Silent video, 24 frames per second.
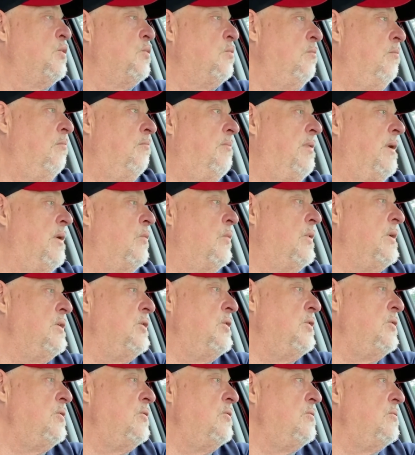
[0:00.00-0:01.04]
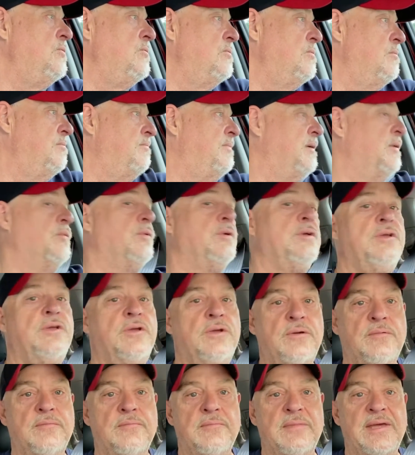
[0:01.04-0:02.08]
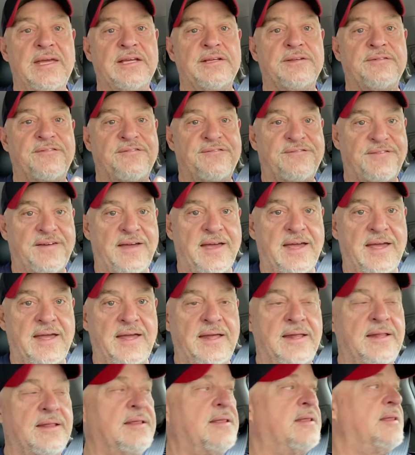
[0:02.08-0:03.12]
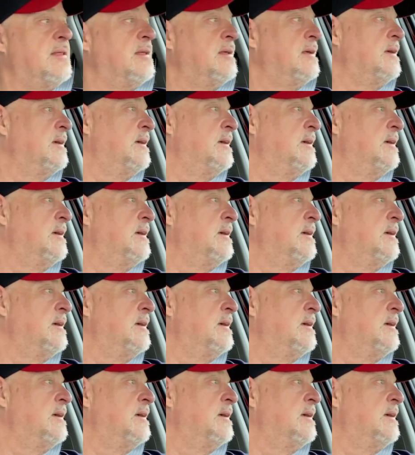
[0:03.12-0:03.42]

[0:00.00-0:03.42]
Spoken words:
But when you mix faith